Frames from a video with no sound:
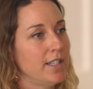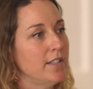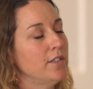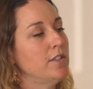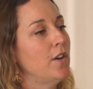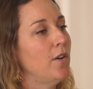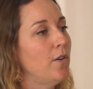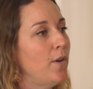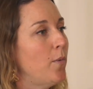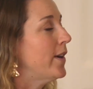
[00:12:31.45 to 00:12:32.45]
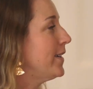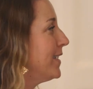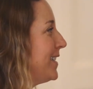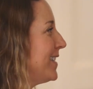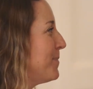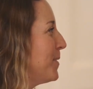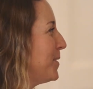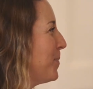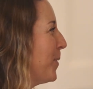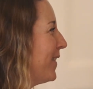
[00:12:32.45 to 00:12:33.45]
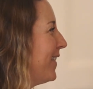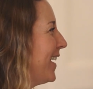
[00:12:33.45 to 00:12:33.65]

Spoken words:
And so awareness is the most important